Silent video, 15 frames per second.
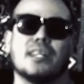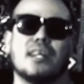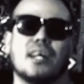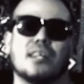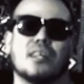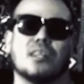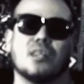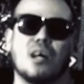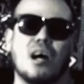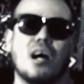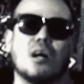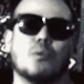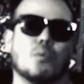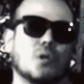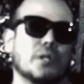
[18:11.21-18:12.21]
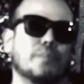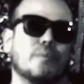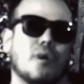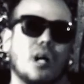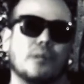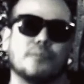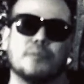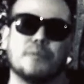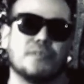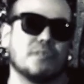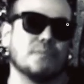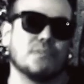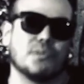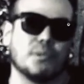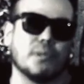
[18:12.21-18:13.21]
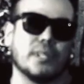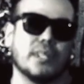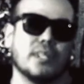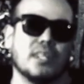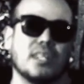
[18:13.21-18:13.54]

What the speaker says: on a long word problem of some sort